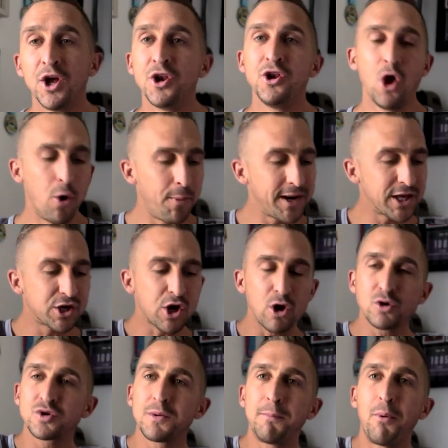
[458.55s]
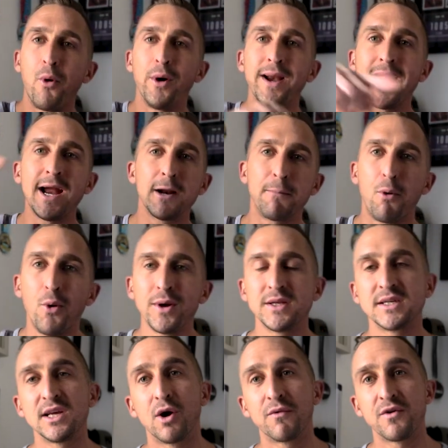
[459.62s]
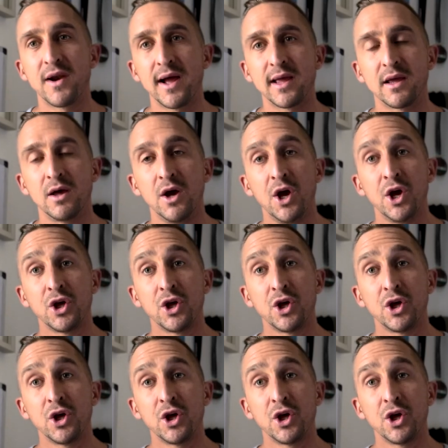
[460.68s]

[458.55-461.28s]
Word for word: Nobody goes from point A to point Z overnight.